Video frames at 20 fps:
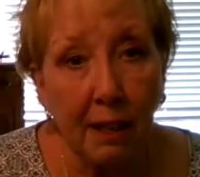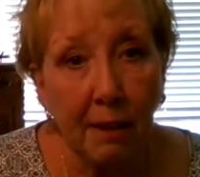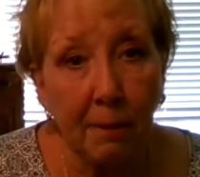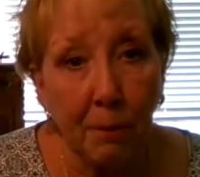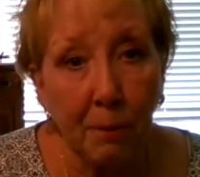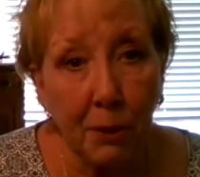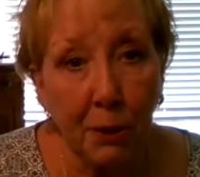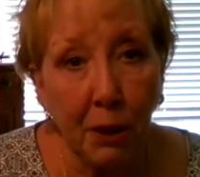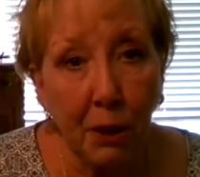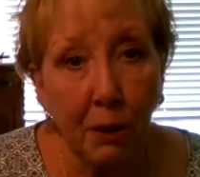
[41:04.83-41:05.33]

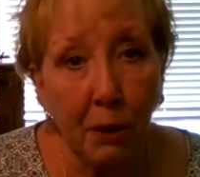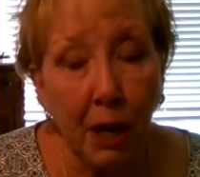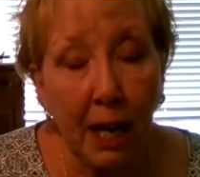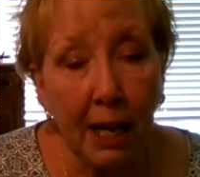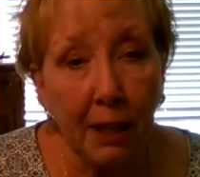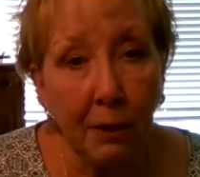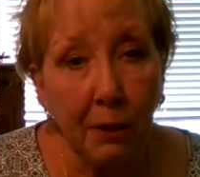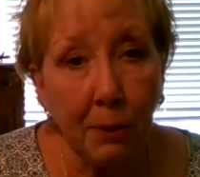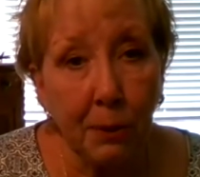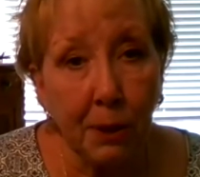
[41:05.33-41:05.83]
So I
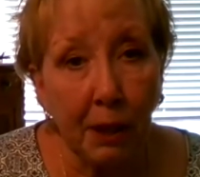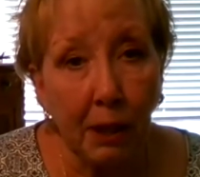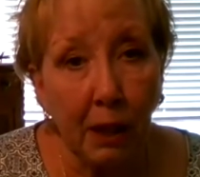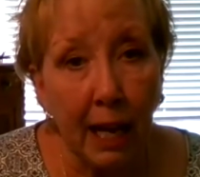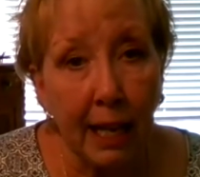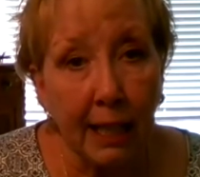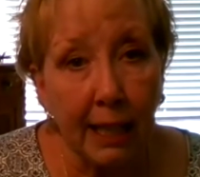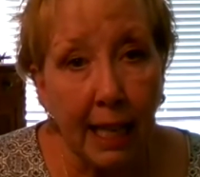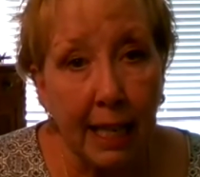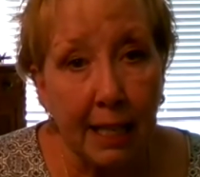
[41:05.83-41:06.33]
use a
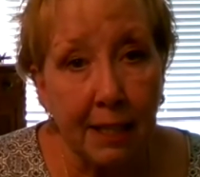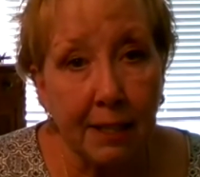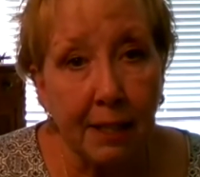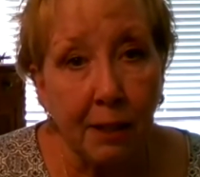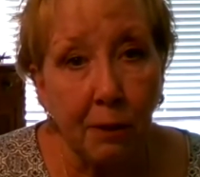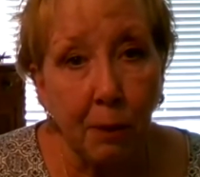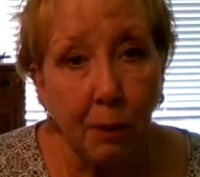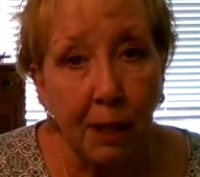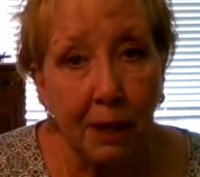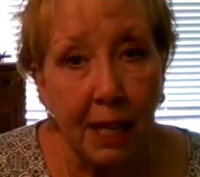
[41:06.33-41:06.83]
lot less than
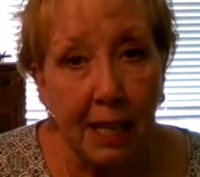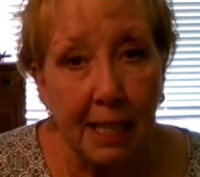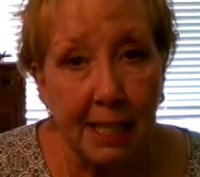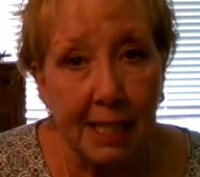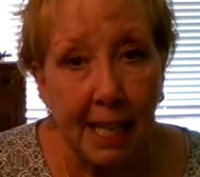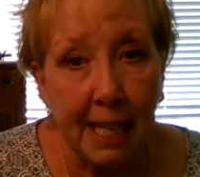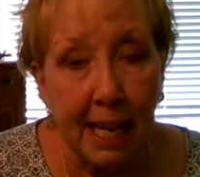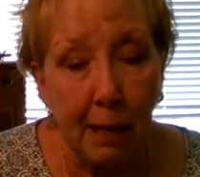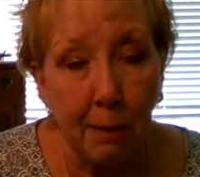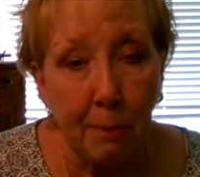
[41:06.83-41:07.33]
what they
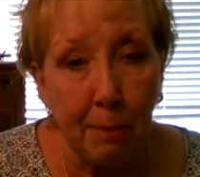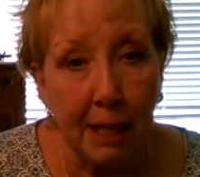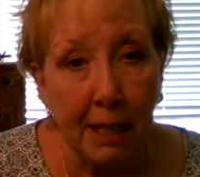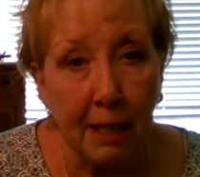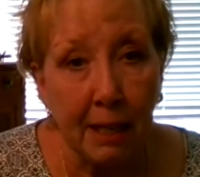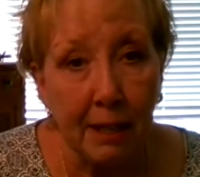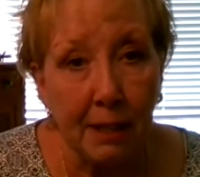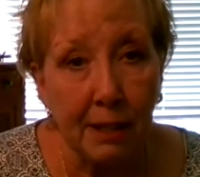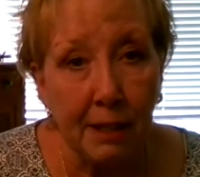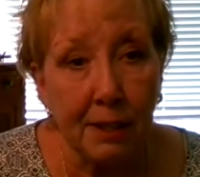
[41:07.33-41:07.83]
say,
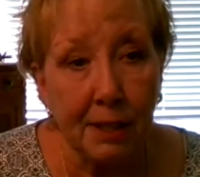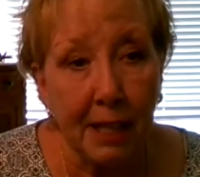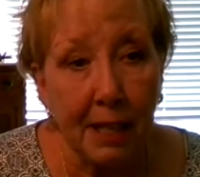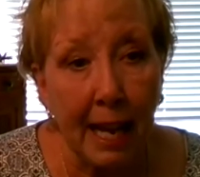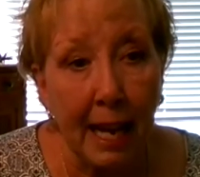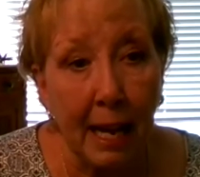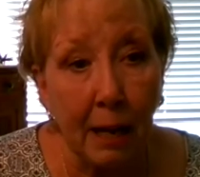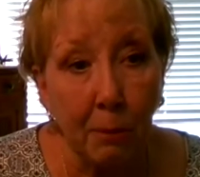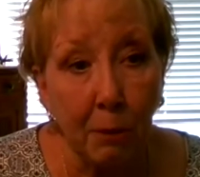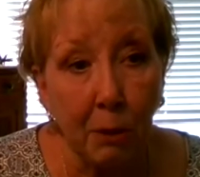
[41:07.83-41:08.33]
because the
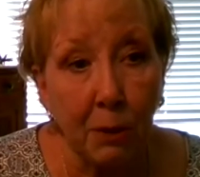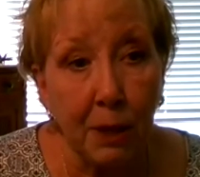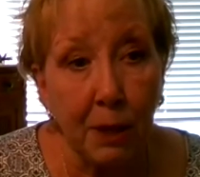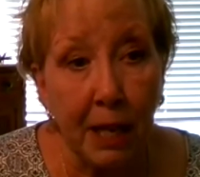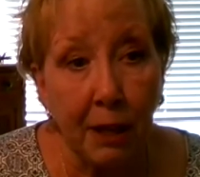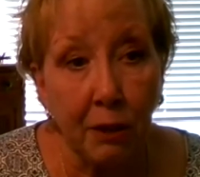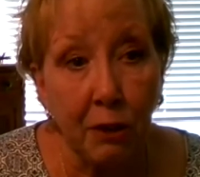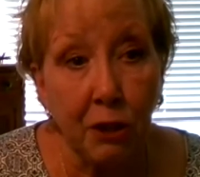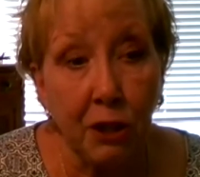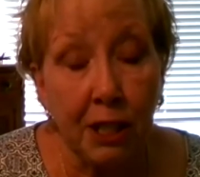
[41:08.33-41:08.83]
animal's
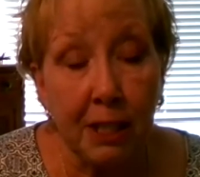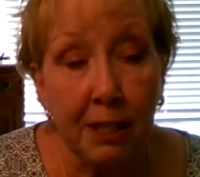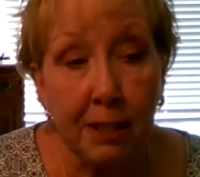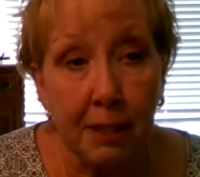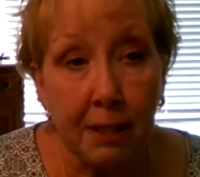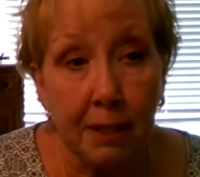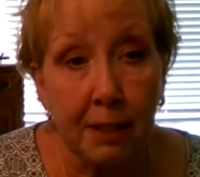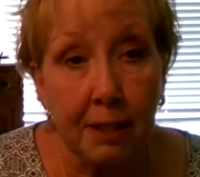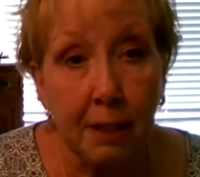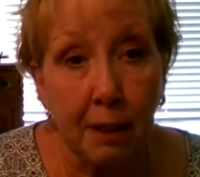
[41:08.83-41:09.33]
energy
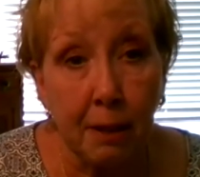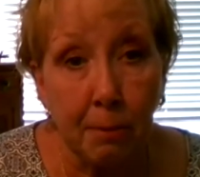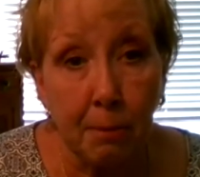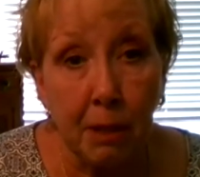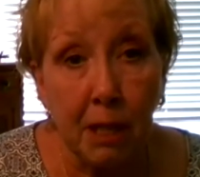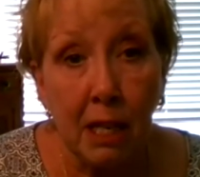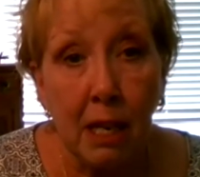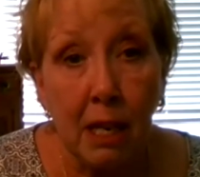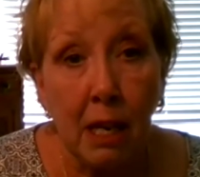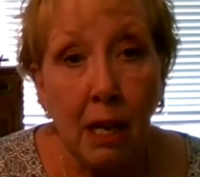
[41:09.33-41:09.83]
system
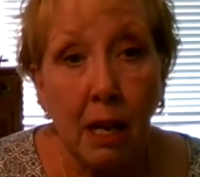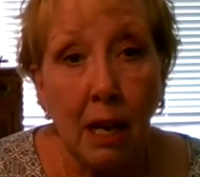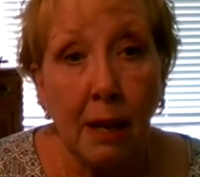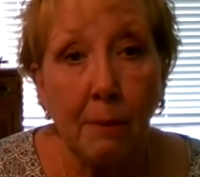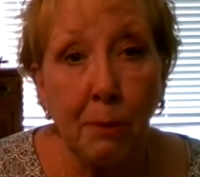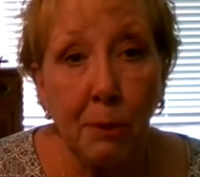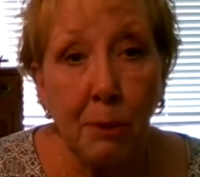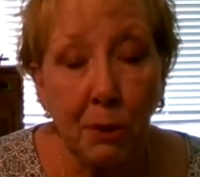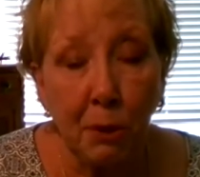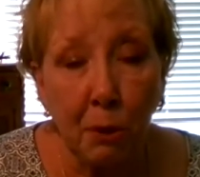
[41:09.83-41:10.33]

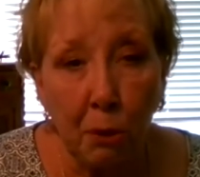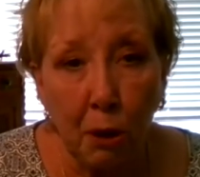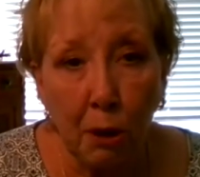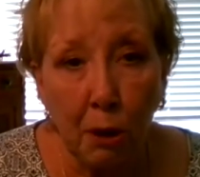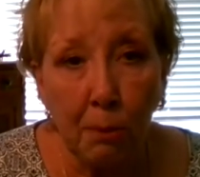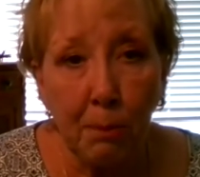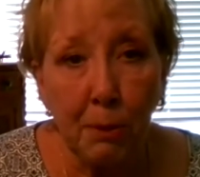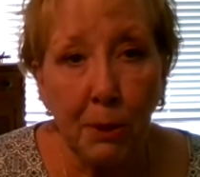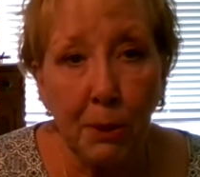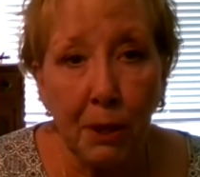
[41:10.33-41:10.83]

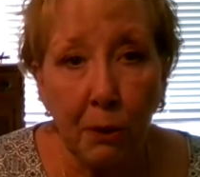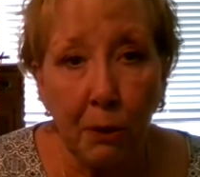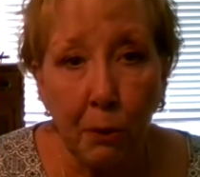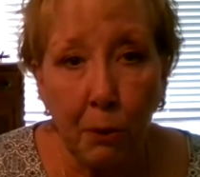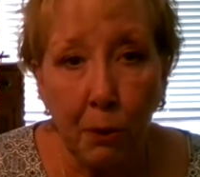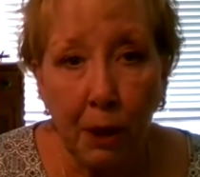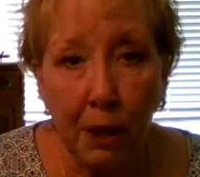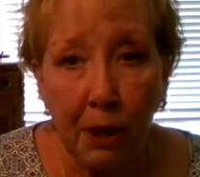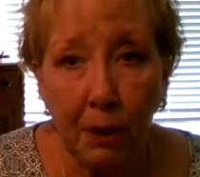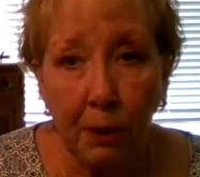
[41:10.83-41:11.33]
absorbs the
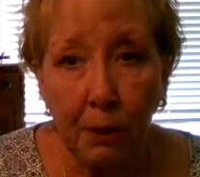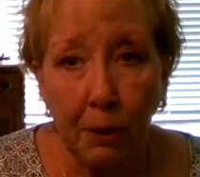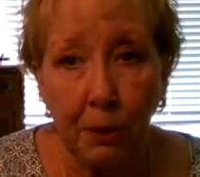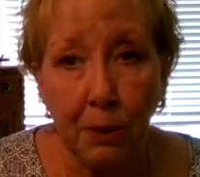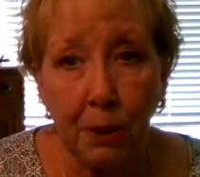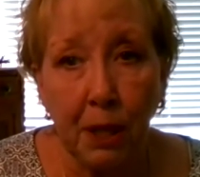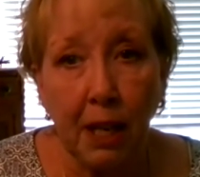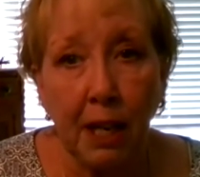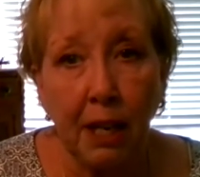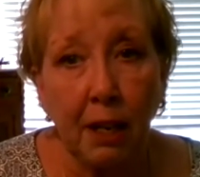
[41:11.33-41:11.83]
oils
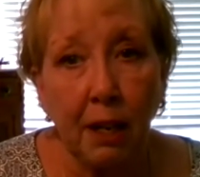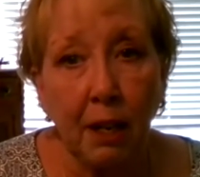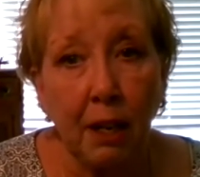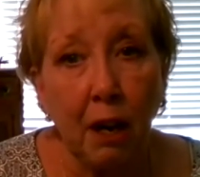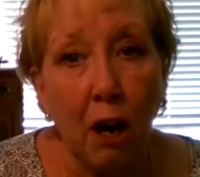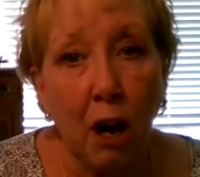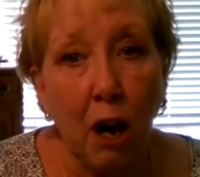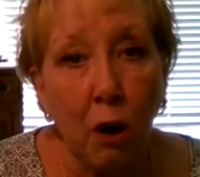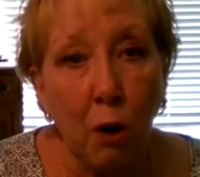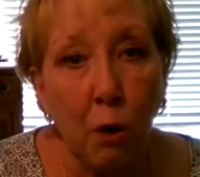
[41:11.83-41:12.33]
at a
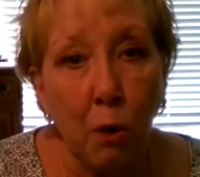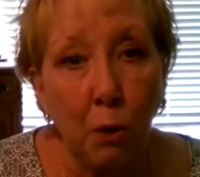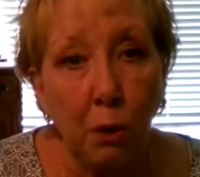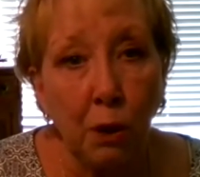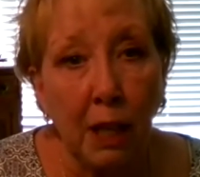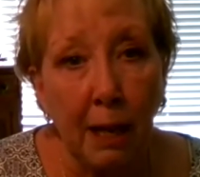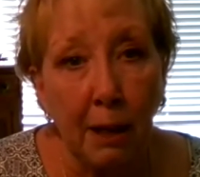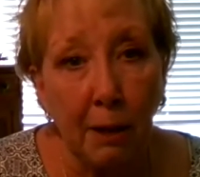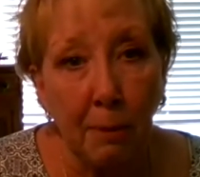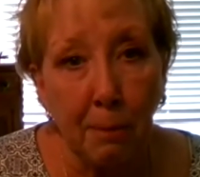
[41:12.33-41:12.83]
whole
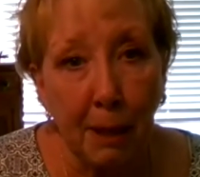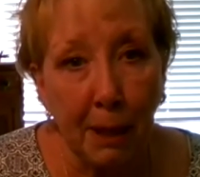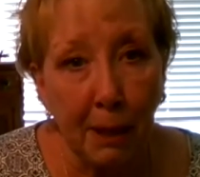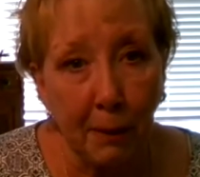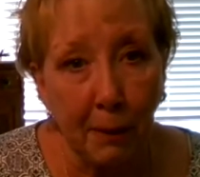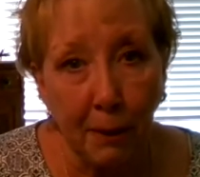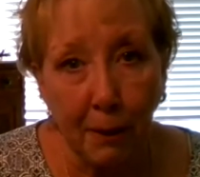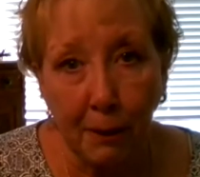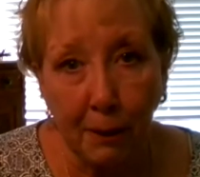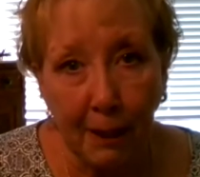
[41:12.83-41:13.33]
lot
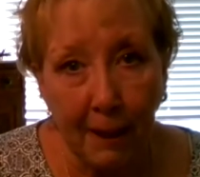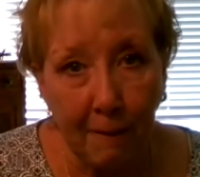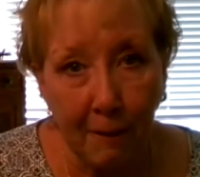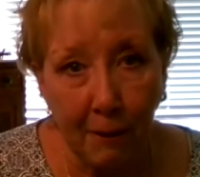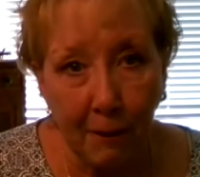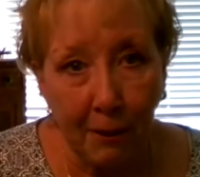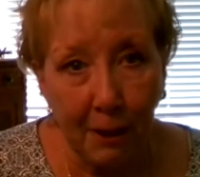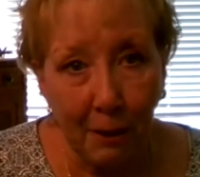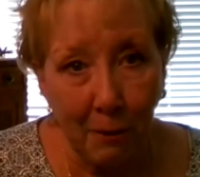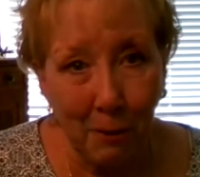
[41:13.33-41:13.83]
bigger
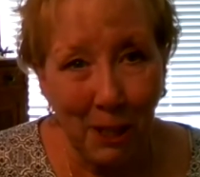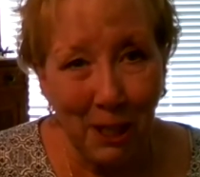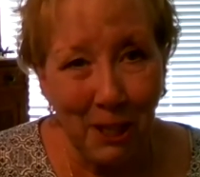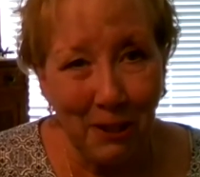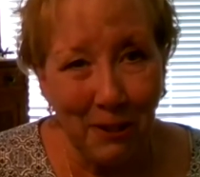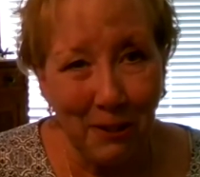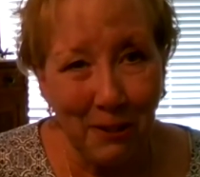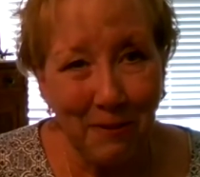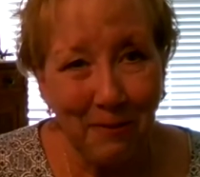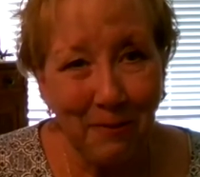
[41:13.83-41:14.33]
level than we do.